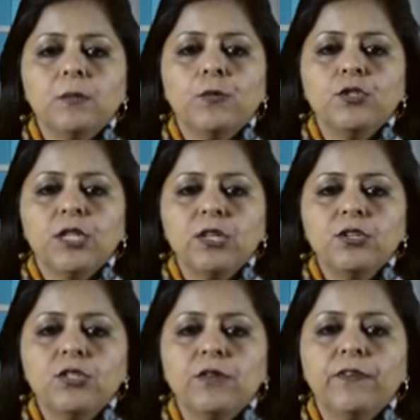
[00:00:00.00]

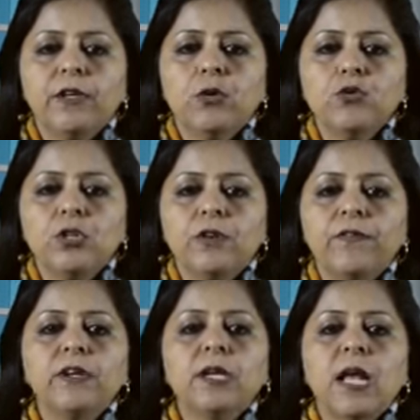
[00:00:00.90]
procedures of inclusion of
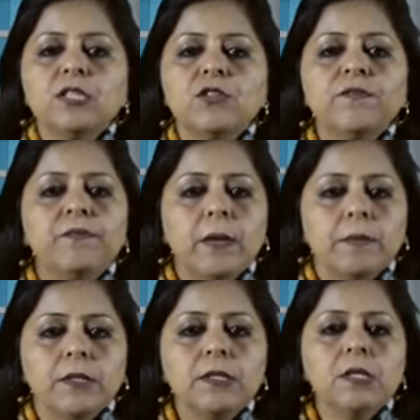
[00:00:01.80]
a class of
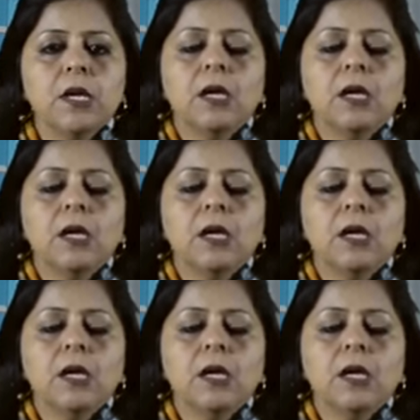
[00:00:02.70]
members